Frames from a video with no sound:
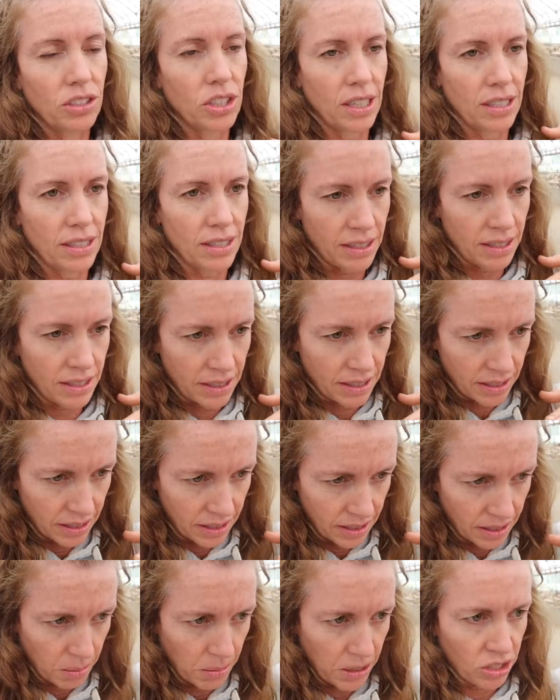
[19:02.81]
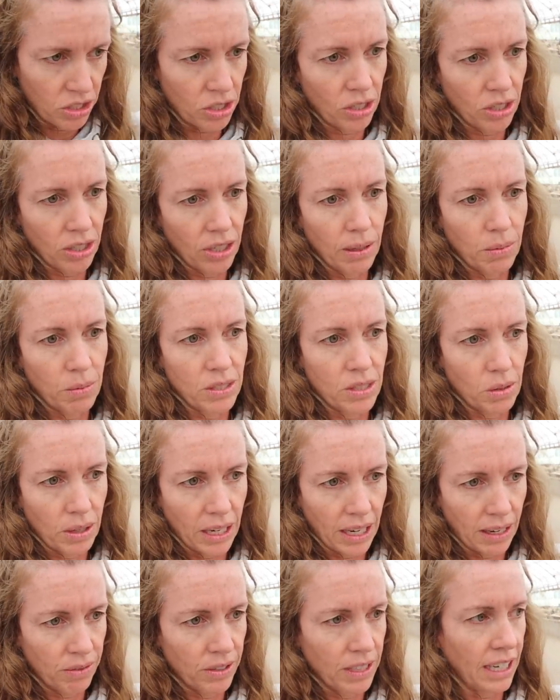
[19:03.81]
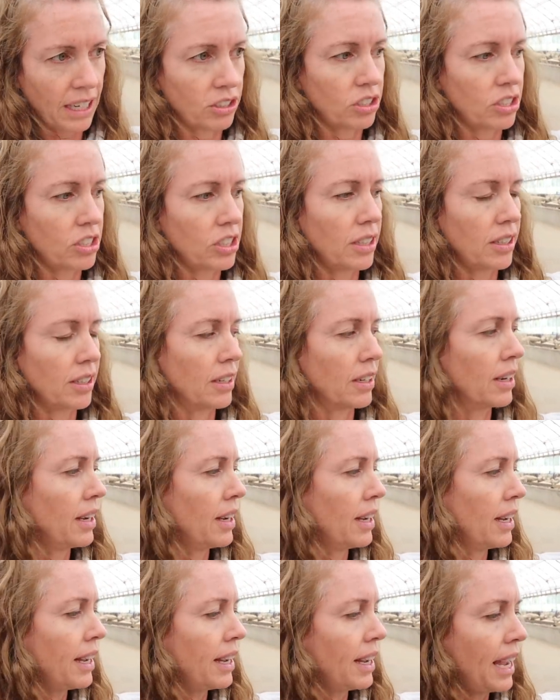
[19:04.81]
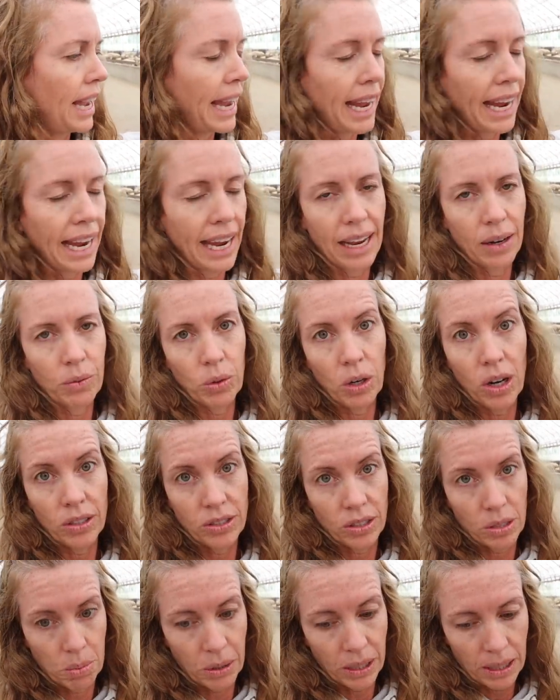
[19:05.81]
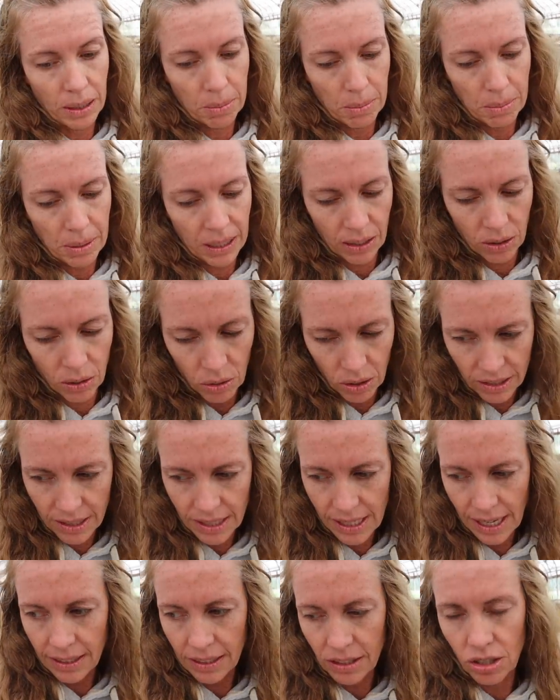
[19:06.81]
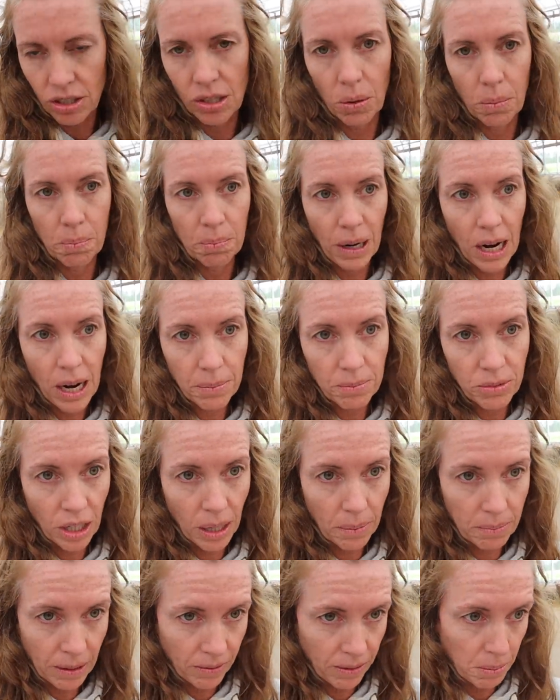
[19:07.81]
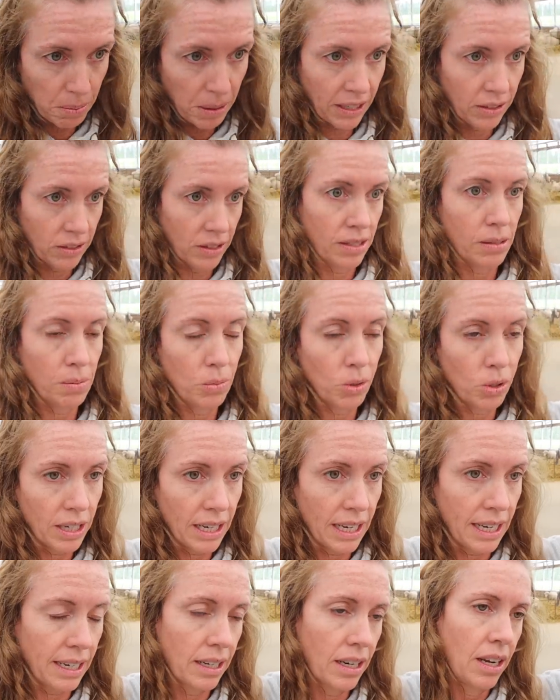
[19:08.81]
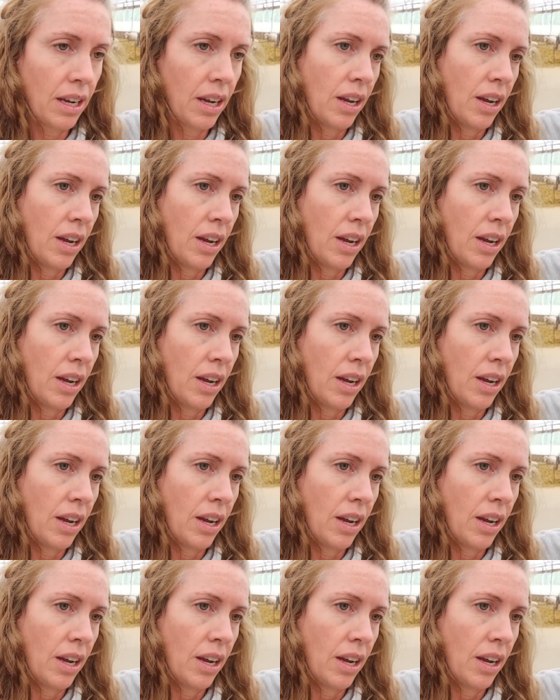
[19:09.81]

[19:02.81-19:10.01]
just to be sure it was okay for next year. And we're also putting up a bag of corn silage. So Bob dropped off the bag this morning.